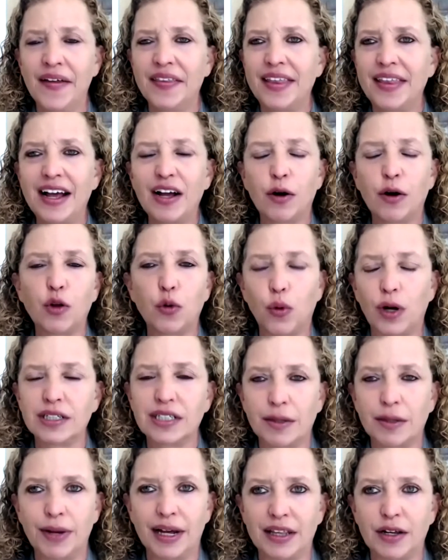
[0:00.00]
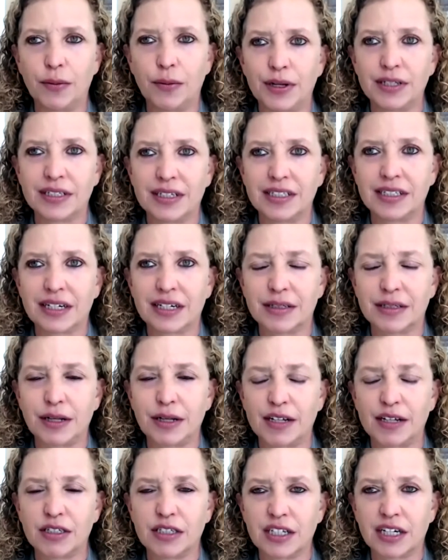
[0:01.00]
They are the ones that made their business
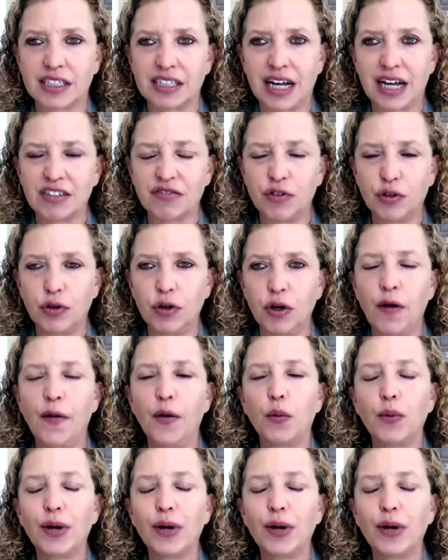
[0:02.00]
successful.